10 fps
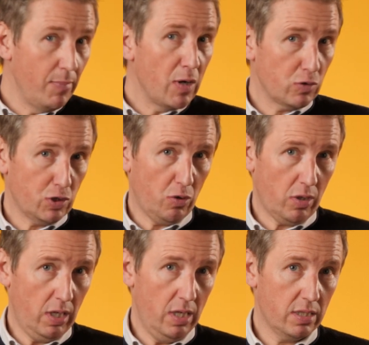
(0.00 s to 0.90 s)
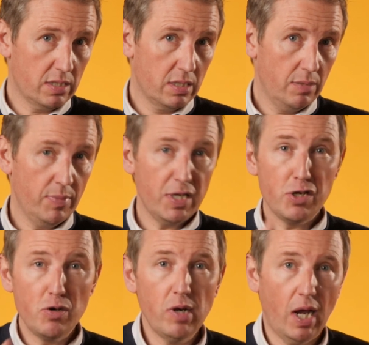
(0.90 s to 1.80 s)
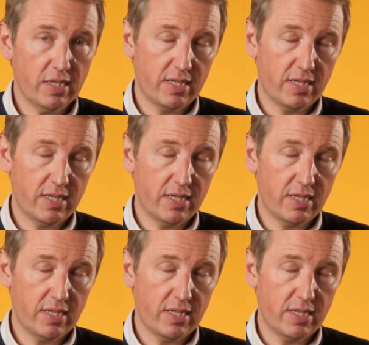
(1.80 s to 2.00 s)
milk chocolate, but you like